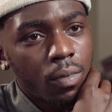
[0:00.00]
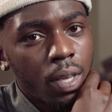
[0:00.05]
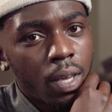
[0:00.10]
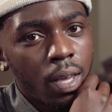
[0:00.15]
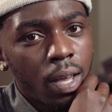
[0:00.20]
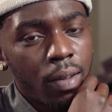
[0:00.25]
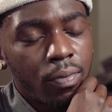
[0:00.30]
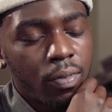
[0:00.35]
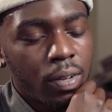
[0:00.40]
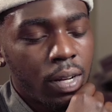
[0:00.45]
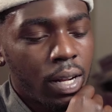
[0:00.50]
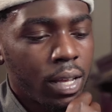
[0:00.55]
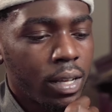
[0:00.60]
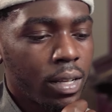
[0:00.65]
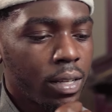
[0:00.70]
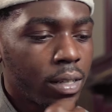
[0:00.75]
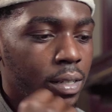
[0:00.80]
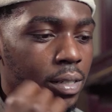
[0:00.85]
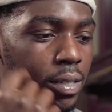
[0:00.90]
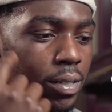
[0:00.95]
Yeah, I feel
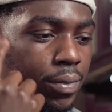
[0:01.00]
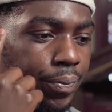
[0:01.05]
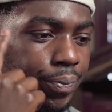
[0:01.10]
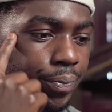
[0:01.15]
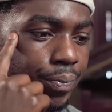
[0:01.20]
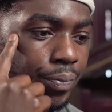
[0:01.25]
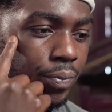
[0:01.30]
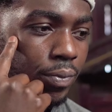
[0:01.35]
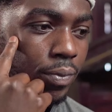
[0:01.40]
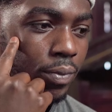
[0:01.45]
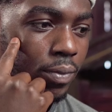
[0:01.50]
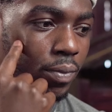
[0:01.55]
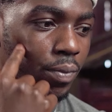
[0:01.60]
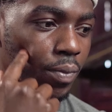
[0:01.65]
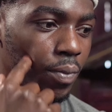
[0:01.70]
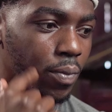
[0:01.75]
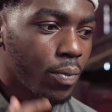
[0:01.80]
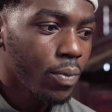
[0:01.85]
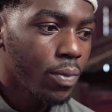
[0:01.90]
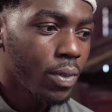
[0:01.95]
like um
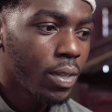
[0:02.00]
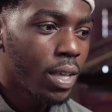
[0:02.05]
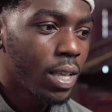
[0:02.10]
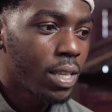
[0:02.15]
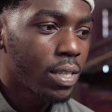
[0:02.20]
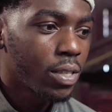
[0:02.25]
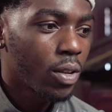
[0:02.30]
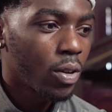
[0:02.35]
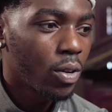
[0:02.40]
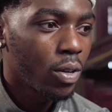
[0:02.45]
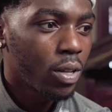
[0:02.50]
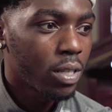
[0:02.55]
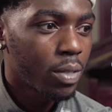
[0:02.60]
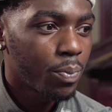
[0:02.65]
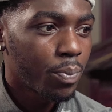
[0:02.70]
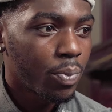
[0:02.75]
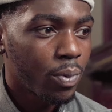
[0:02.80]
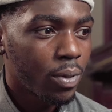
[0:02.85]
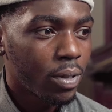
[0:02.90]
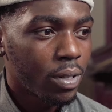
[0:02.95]
it's all
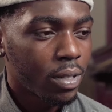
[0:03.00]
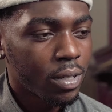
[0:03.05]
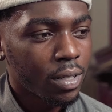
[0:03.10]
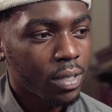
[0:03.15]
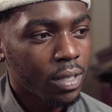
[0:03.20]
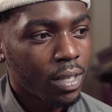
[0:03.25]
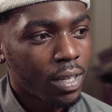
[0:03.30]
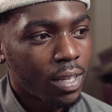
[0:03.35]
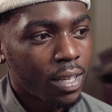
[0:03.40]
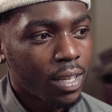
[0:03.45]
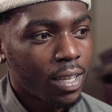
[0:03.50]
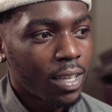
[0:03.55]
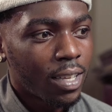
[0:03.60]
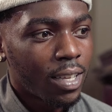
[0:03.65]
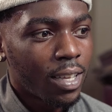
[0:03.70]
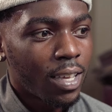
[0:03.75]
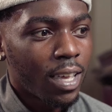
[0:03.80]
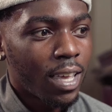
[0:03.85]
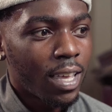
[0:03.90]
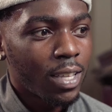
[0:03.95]
it's it's
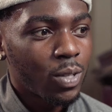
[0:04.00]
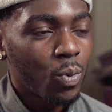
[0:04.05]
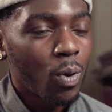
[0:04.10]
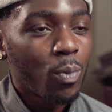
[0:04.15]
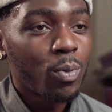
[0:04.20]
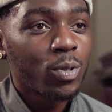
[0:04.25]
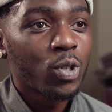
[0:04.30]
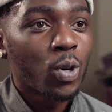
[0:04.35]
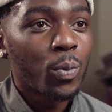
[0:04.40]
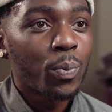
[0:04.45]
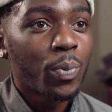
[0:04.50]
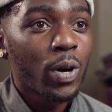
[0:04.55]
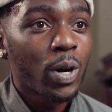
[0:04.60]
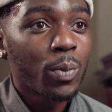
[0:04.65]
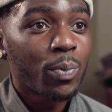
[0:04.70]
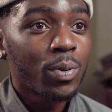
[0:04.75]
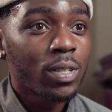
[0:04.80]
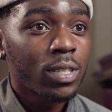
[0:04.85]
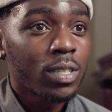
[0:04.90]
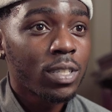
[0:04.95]
it's what was your
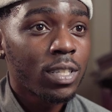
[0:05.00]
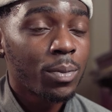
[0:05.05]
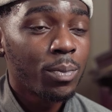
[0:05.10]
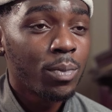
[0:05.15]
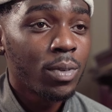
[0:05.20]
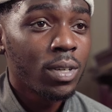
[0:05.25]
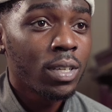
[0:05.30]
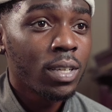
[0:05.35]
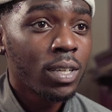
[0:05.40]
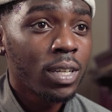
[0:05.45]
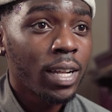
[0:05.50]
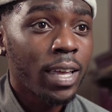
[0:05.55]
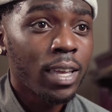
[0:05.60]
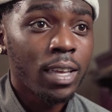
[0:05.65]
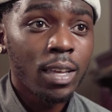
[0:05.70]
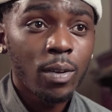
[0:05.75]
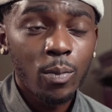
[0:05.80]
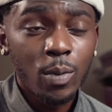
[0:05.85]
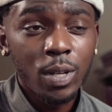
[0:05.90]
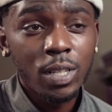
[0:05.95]
purpose to me.
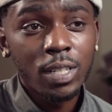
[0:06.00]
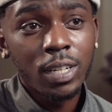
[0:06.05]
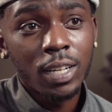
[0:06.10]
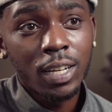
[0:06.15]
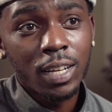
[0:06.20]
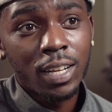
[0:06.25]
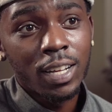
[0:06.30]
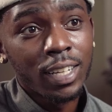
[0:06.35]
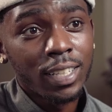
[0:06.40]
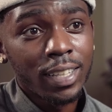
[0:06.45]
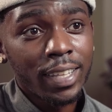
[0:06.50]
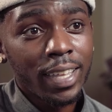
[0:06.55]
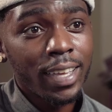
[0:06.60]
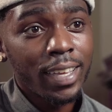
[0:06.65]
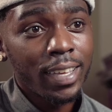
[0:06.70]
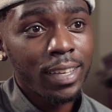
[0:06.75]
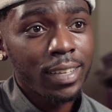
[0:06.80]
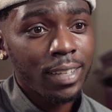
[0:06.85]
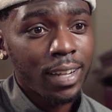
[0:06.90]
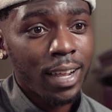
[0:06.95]
Like, was right. it a good
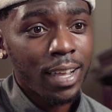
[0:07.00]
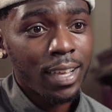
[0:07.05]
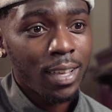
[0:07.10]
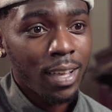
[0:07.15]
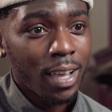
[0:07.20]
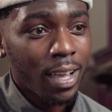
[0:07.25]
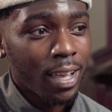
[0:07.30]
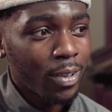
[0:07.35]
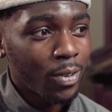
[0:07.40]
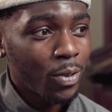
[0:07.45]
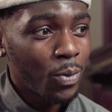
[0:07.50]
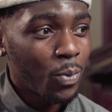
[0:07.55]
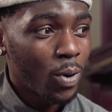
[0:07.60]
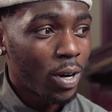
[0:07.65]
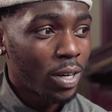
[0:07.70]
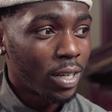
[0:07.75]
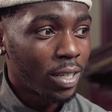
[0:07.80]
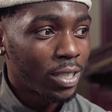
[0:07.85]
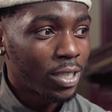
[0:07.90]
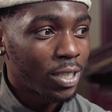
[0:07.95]
thing? Like you
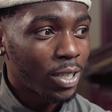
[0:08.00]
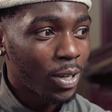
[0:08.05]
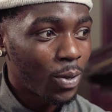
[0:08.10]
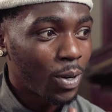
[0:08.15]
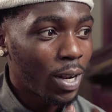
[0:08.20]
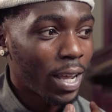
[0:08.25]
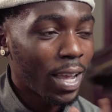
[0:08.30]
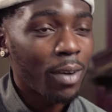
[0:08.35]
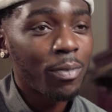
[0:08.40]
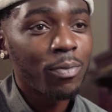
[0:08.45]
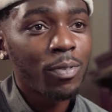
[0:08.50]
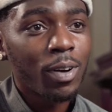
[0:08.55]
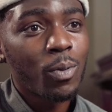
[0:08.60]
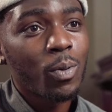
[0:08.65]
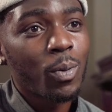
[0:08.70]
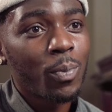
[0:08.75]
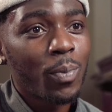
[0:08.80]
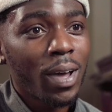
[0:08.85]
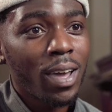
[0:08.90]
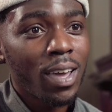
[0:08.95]
wanna show like I
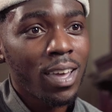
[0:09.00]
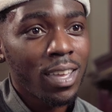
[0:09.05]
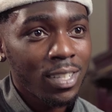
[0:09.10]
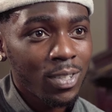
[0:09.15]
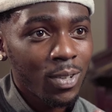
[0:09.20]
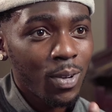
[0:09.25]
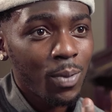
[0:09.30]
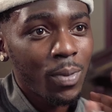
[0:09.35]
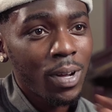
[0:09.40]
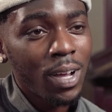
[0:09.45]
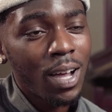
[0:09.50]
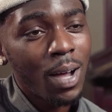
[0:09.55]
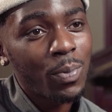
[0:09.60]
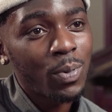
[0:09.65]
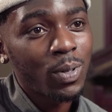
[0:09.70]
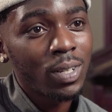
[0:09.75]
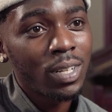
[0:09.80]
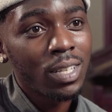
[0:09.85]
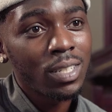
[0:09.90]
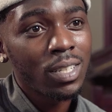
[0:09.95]
fuck with bands, so I'm gonna
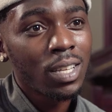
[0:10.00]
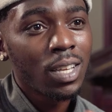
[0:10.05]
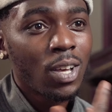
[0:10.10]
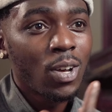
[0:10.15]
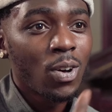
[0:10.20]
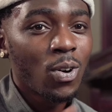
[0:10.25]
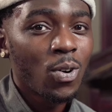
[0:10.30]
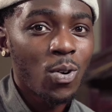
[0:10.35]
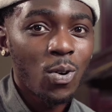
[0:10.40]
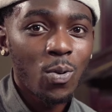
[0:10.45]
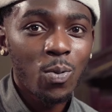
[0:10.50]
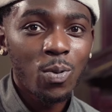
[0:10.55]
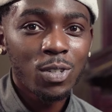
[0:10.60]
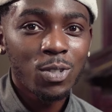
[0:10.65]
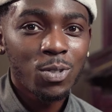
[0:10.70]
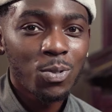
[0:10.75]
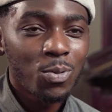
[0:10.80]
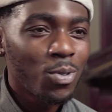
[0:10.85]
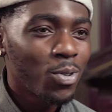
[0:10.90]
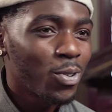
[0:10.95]
hop on this or
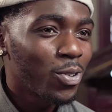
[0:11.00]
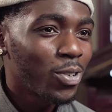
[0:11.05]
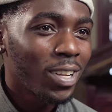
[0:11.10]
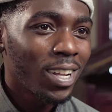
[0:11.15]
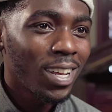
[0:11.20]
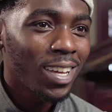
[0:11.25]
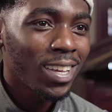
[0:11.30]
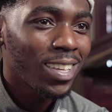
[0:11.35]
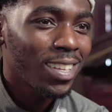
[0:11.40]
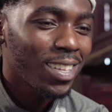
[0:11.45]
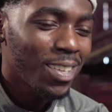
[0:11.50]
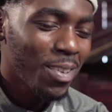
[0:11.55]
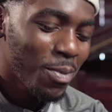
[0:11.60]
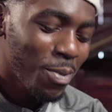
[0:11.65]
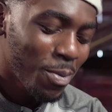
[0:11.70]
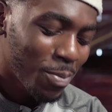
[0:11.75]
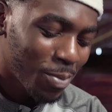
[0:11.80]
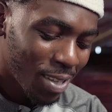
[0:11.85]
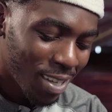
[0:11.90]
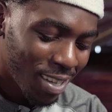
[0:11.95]
what you want, like you
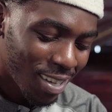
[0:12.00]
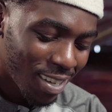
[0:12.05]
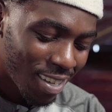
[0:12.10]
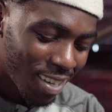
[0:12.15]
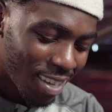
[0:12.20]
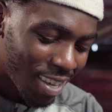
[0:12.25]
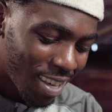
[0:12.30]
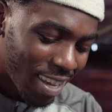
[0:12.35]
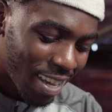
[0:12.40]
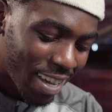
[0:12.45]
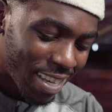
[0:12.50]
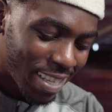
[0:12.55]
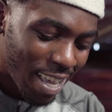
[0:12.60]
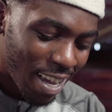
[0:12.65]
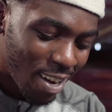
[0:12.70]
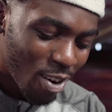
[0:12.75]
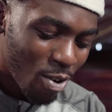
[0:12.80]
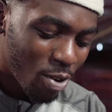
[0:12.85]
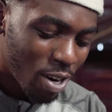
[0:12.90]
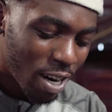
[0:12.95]
yeah. know what I'm saying? Cause
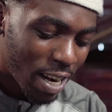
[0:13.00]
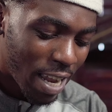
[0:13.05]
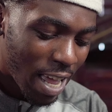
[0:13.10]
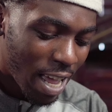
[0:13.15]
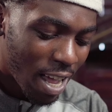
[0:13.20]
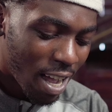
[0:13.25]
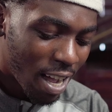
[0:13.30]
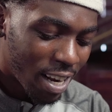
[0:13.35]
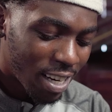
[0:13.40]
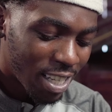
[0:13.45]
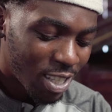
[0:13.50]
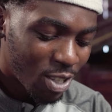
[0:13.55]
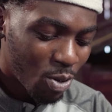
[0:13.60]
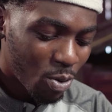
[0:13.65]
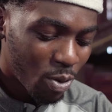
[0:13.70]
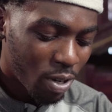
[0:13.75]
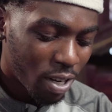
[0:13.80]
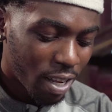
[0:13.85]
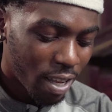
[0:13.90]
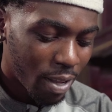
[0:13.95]
I caught a lot of artists
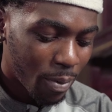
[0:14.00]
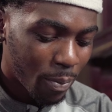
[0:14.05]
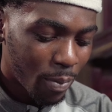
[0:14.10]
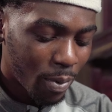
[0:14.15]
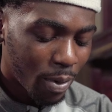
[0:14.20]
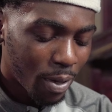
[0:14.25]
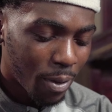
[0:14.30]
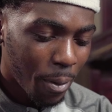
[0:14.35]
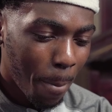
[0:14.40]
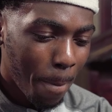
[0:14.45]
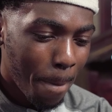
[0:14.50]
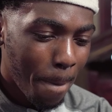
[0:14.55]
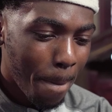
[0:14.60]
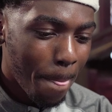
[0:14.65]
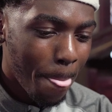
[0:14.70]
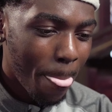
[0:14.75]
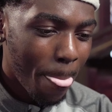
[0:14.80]
doing that, but